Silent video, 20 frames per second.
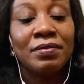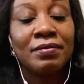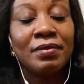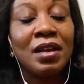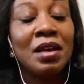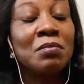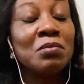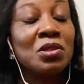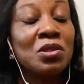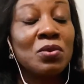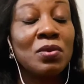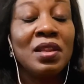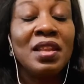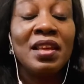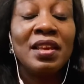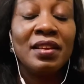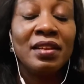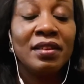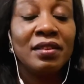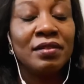I'm still
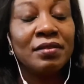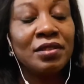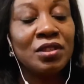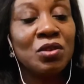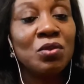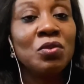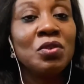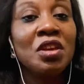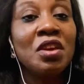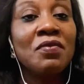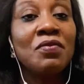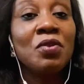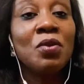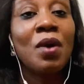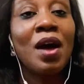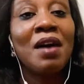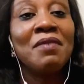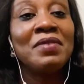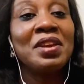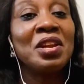learning. So if you
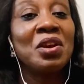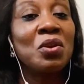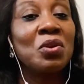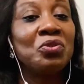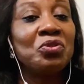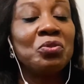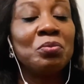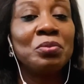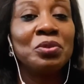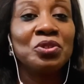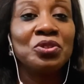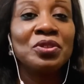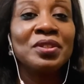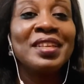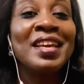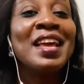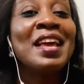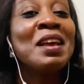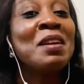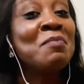have any contribution,
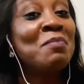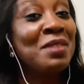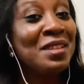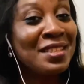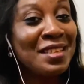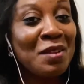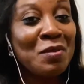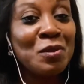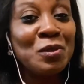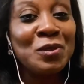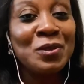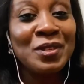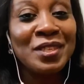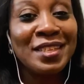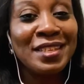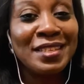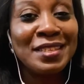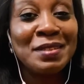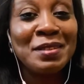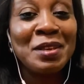please, I want to see
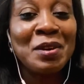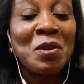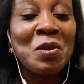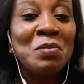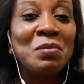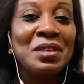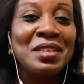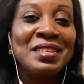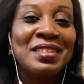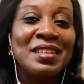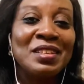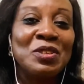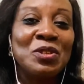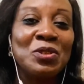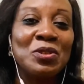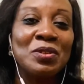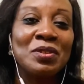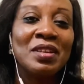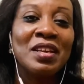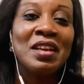it in the comment
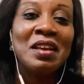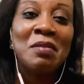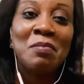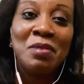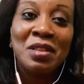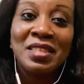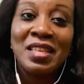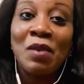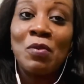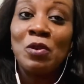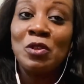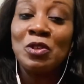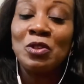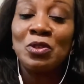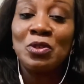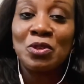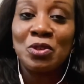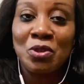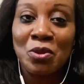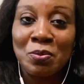section. Please, I want you
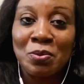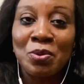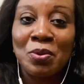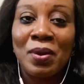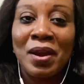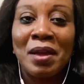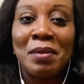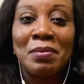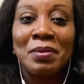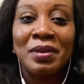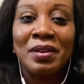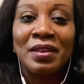to subscribe.